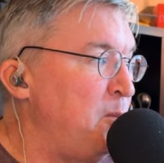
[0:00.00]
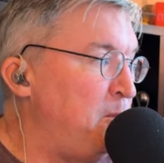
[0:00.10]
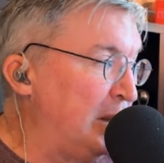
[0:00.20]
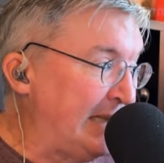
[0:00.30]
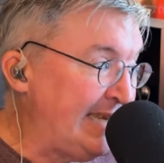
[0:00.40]

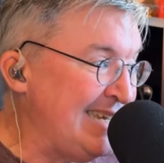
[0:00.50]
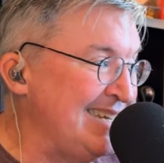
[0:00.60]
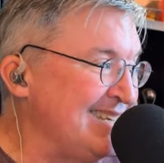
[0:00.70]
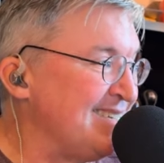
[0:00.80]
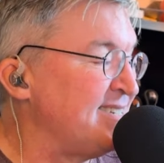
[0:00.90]

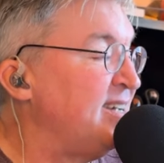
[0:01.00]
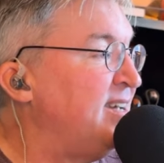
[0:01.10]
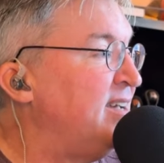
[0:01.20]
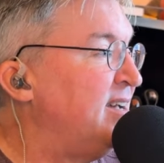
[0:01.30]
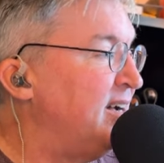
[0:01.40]
please
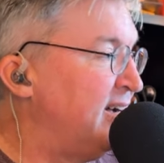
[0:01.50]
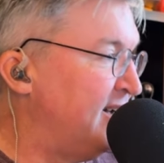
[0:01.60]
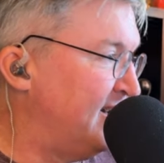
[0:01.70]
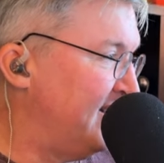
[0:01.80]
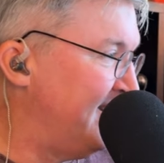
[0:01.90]

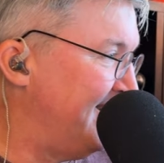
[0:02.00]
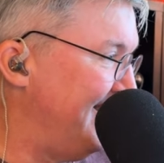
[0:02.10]
uh,